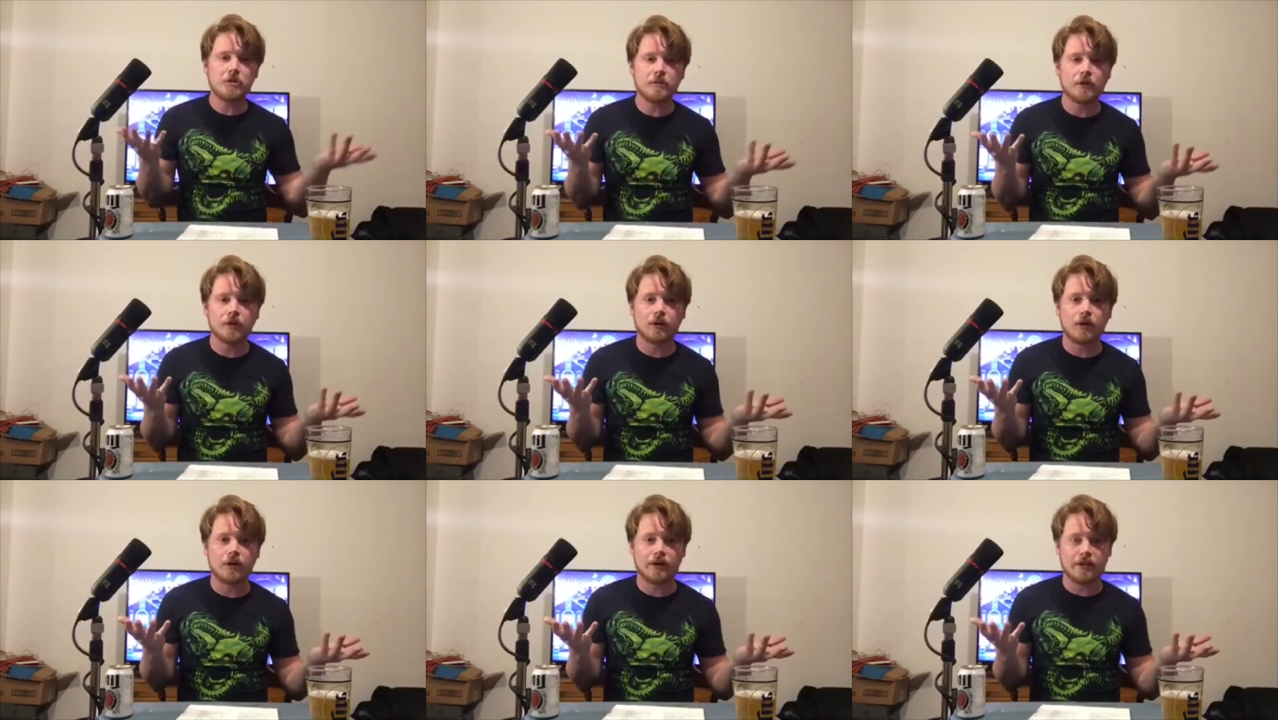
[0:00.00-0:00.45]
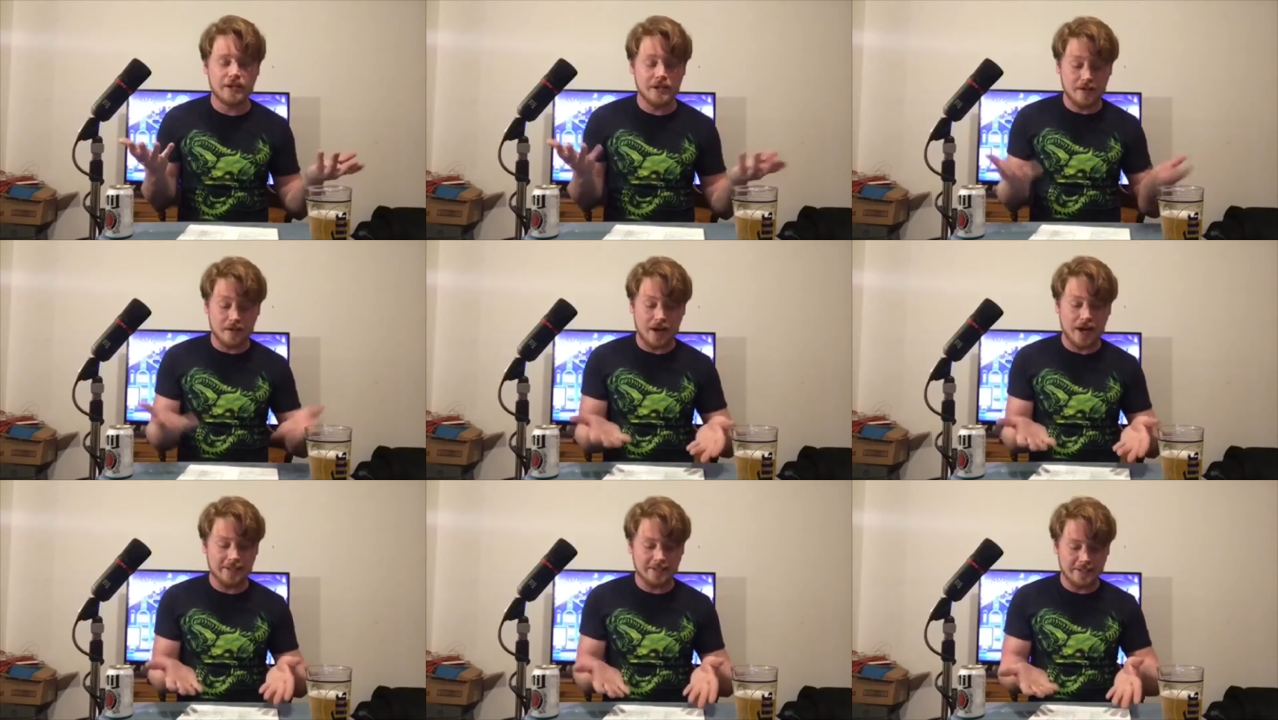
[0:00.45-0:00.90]
they're already in
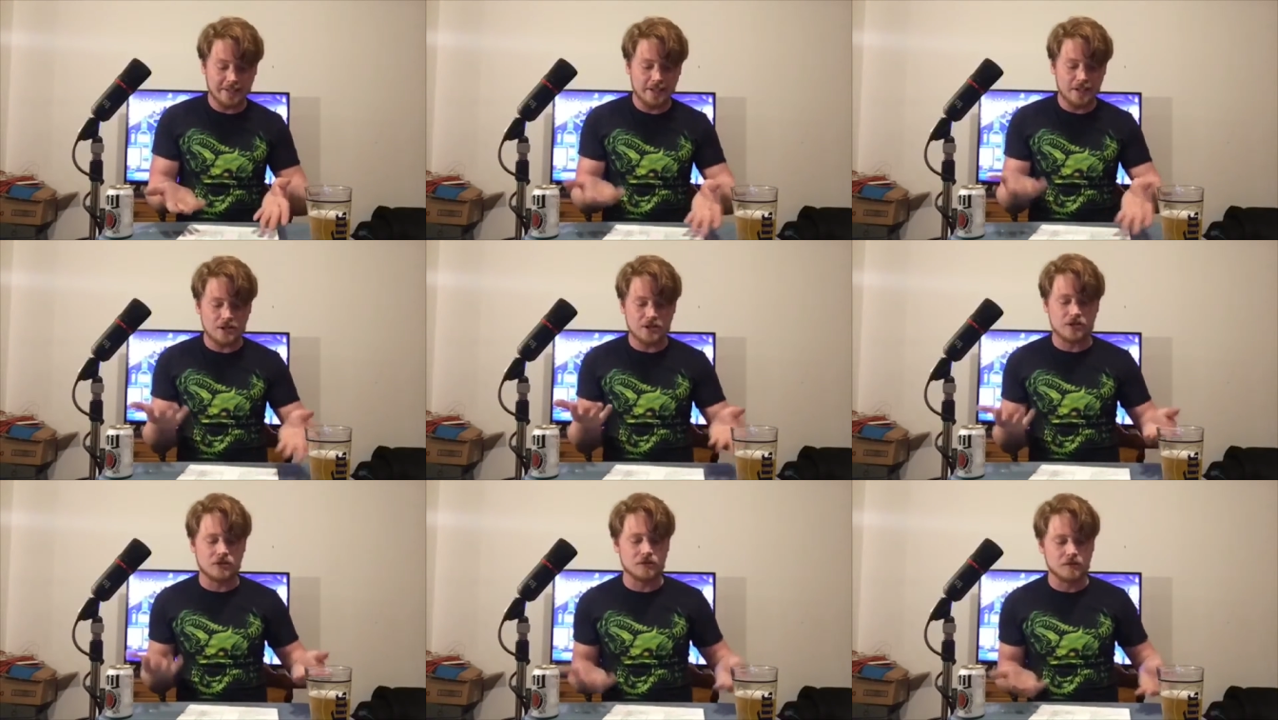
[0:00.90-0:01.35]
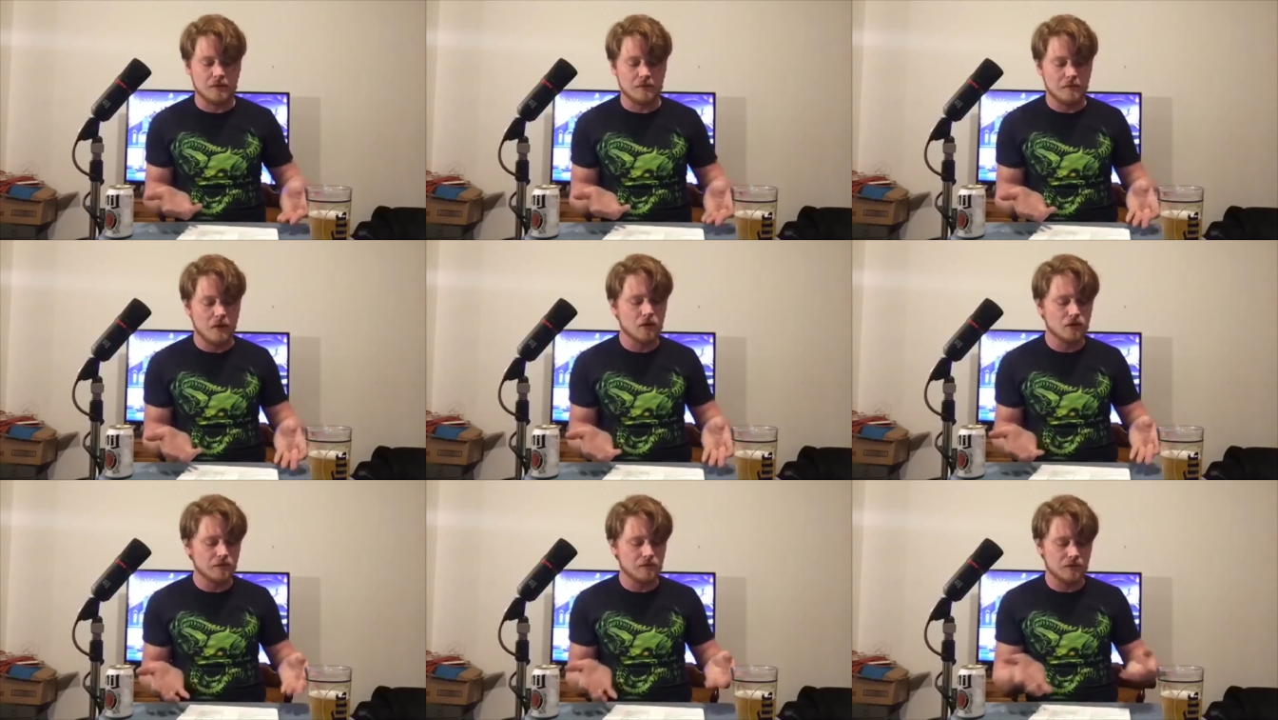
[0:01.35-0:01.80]
there. I did assume
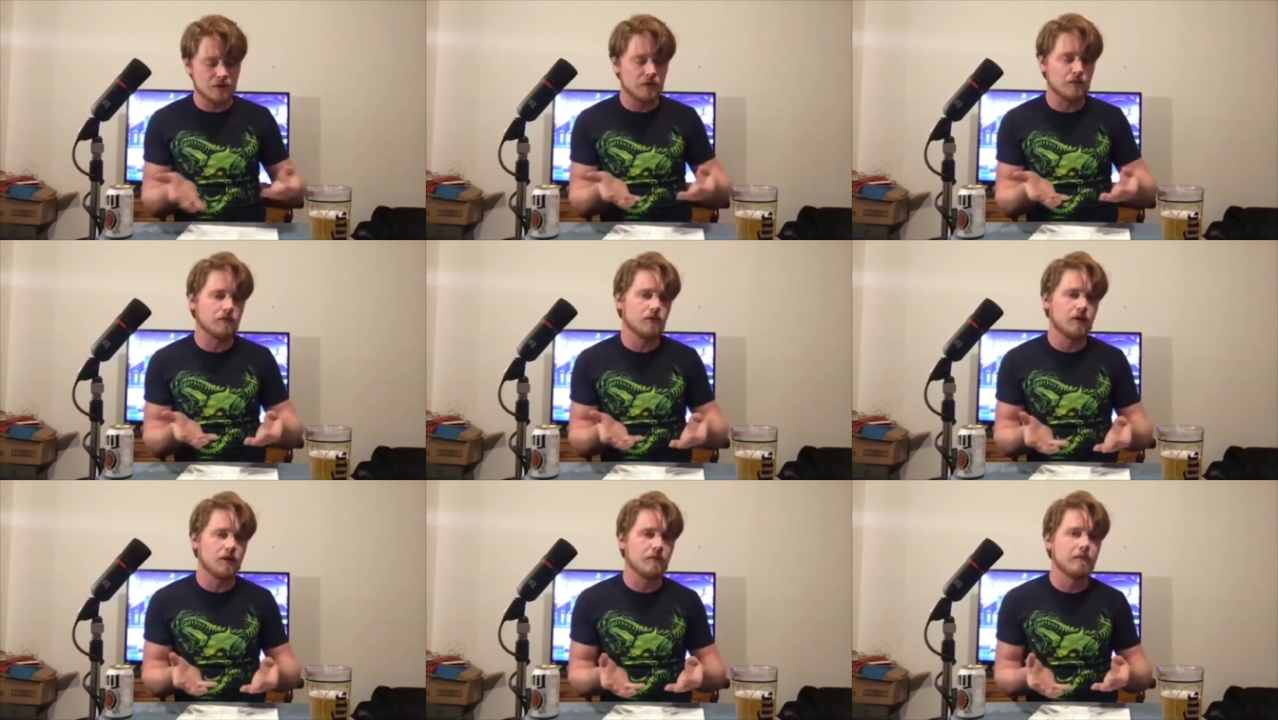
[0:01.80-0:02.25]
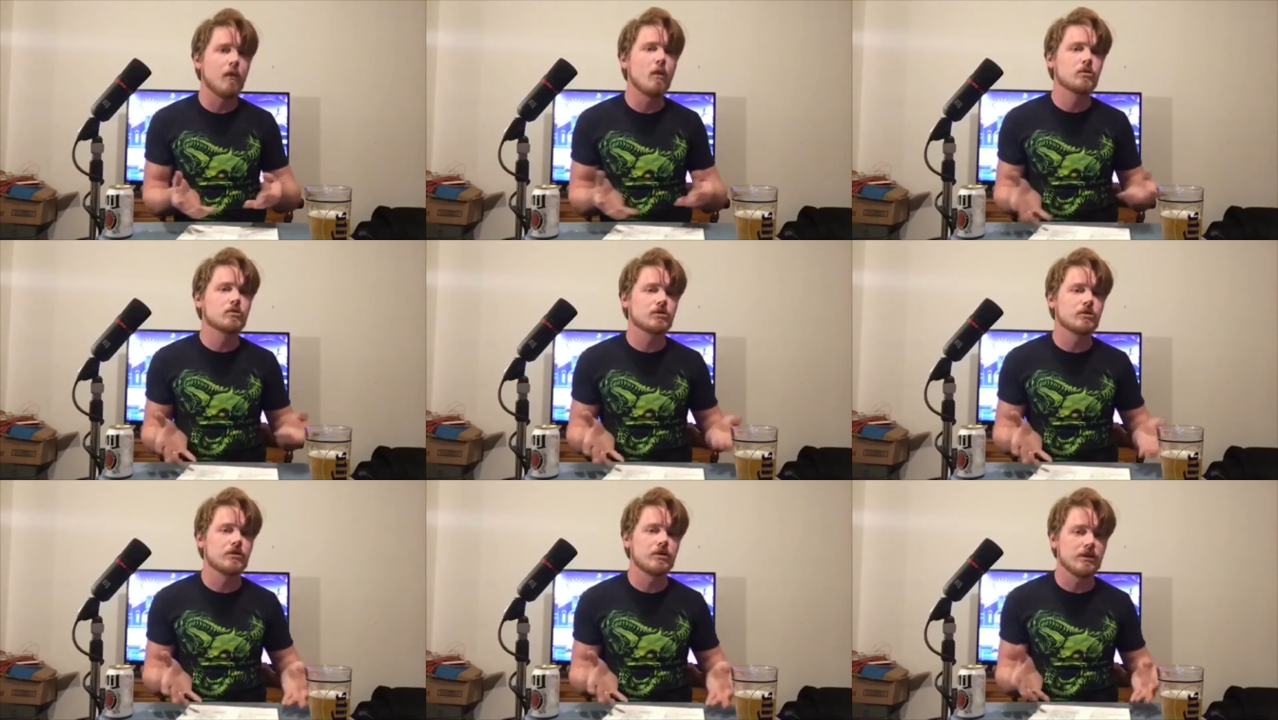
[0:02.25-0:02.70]
that
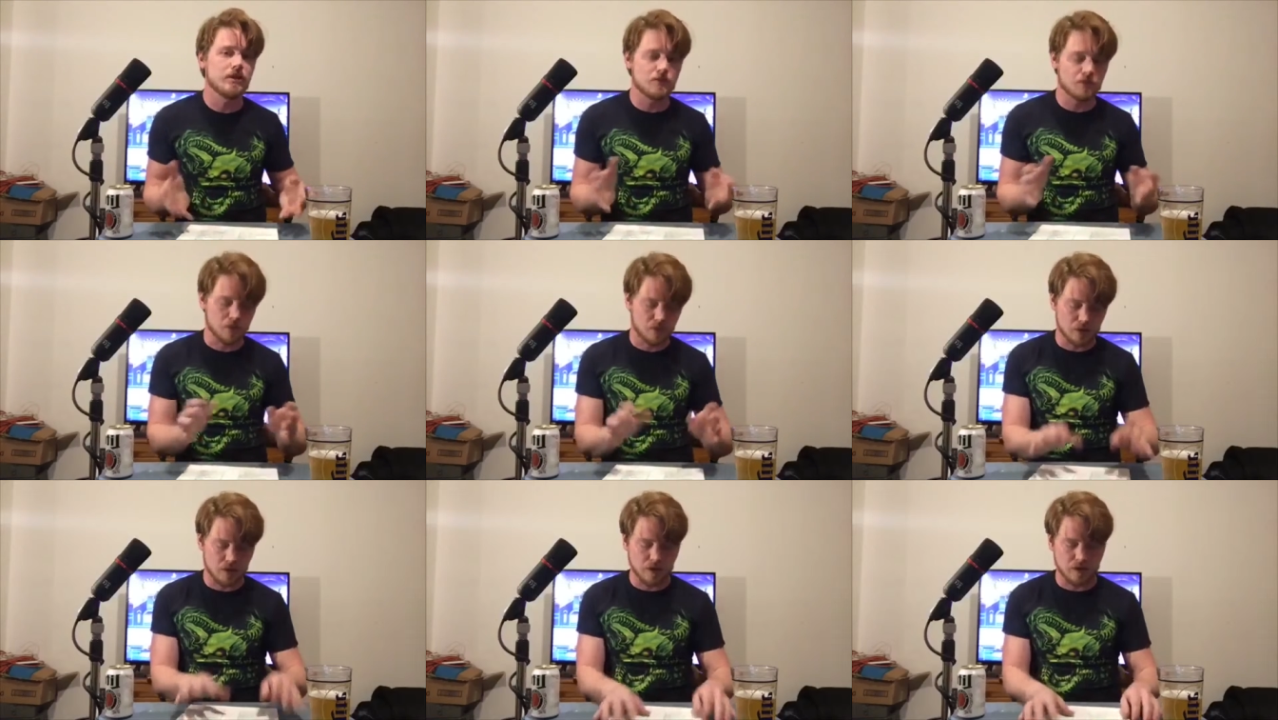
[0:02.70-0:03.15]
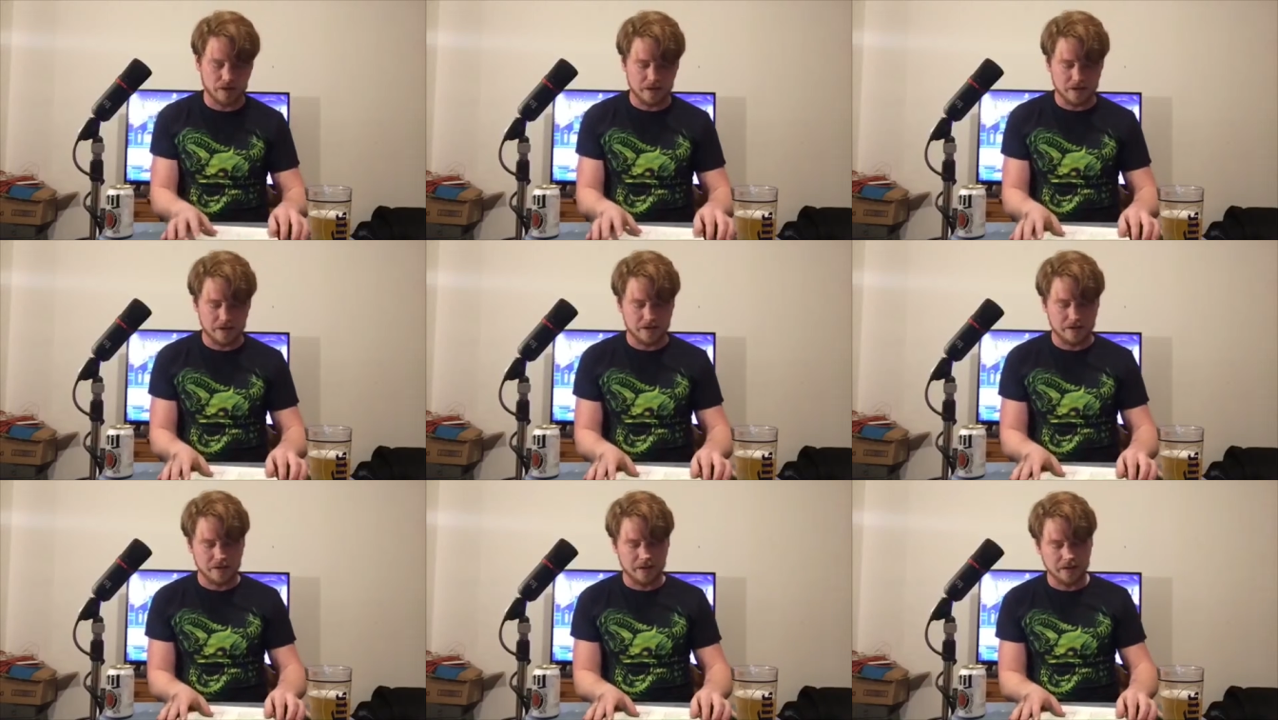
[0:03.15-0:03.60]
most of these were already
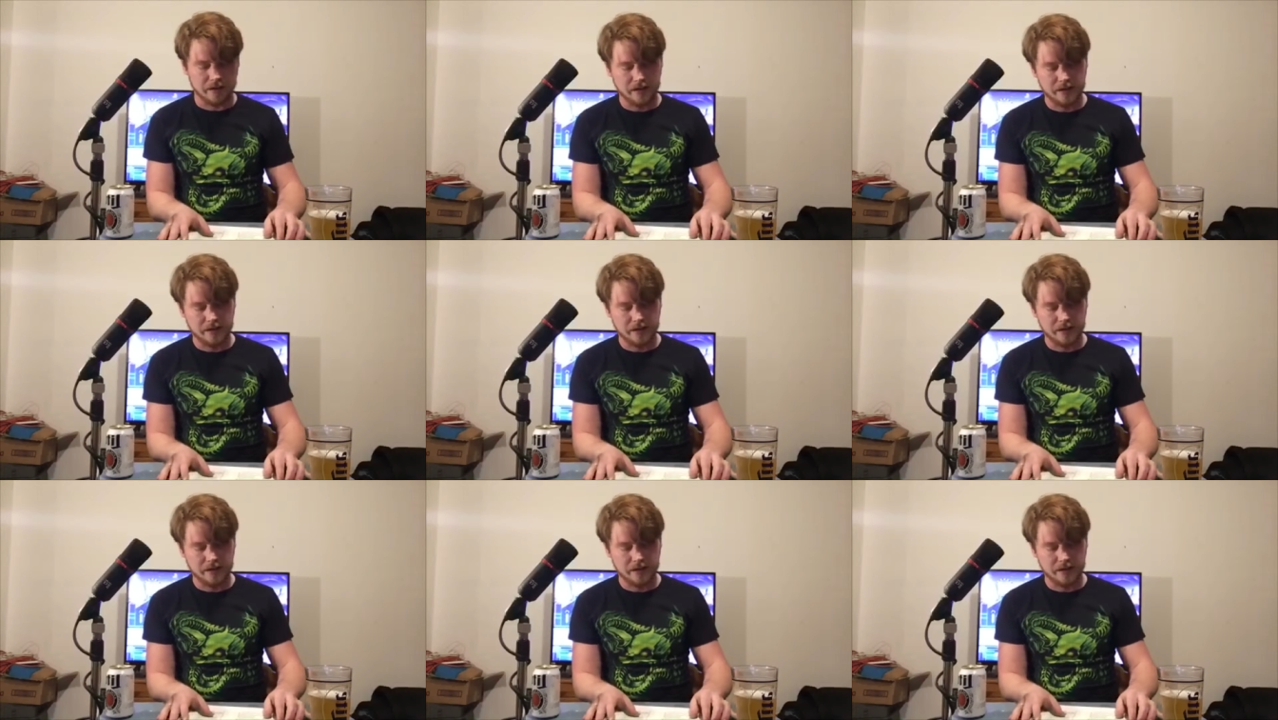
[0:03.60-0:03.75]
in there.